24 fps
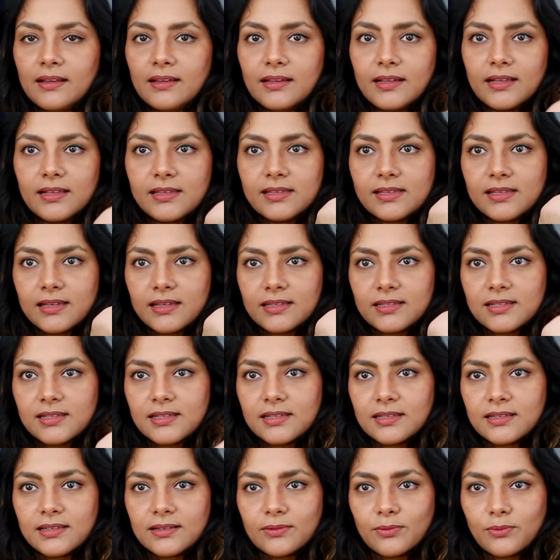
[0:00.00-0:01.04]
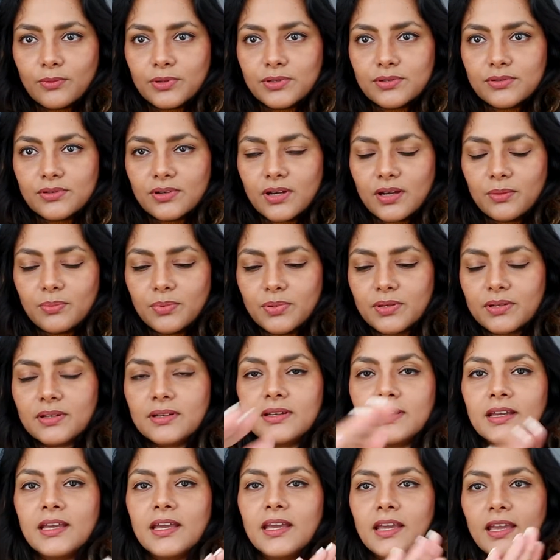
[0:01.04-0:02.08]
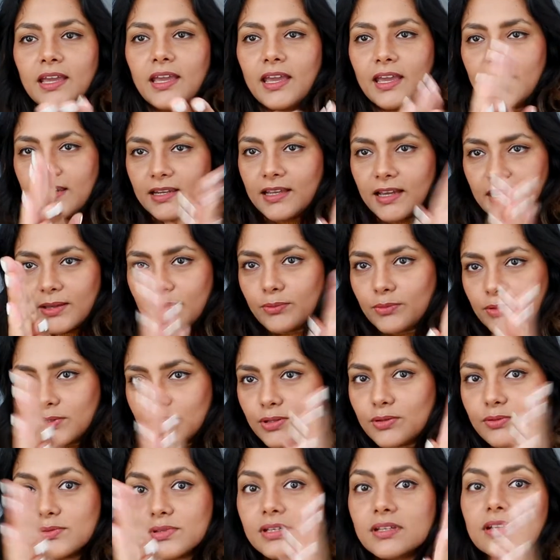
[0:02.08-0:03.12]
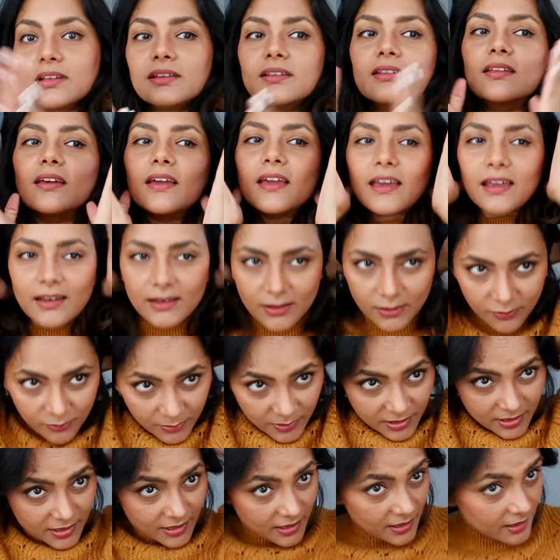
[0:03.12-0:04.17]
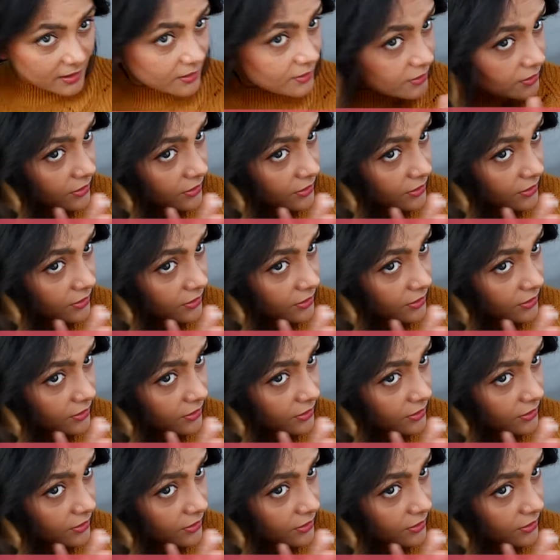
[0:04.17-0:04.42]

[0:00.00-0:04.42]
That's it, 1 drop. And I would use it at the end of my hair,